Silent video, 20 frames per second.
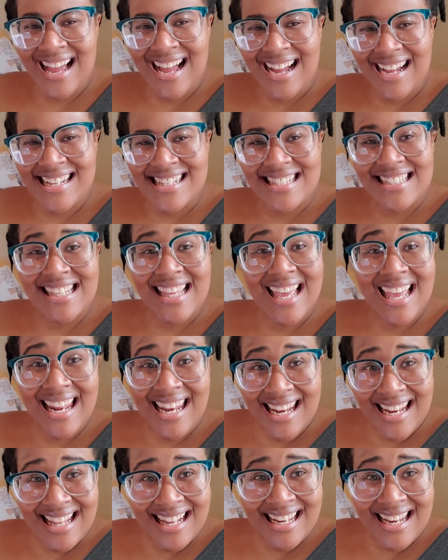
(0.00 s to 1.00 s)
guys,
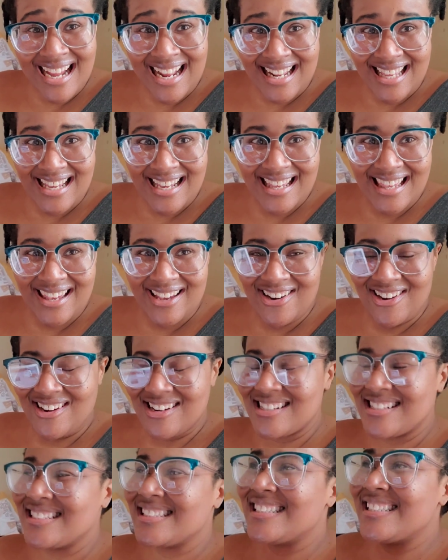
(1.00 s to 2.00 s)
Edit and Nadia here.
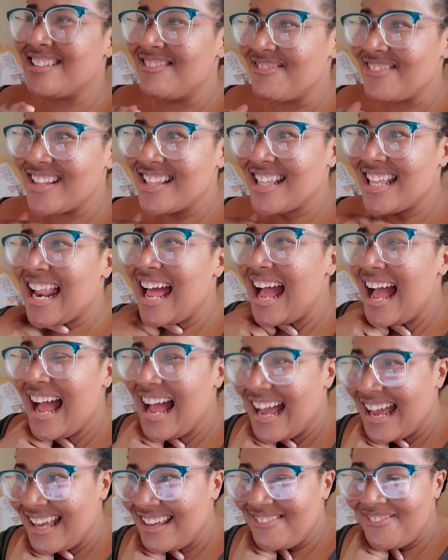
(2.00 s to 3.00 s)
Something that
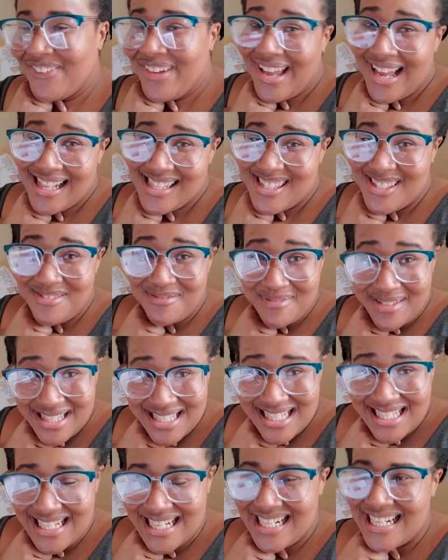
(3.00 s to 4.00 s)
I forgot to
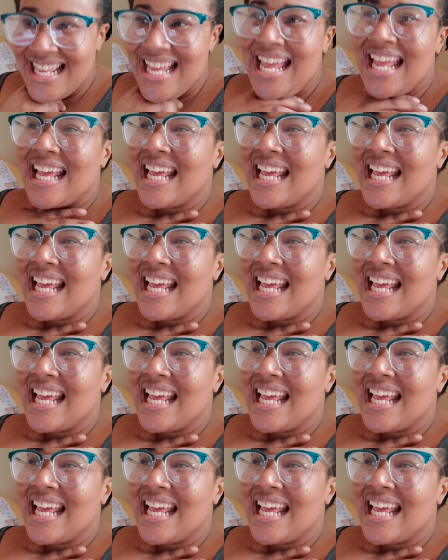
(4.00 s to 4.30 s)
mention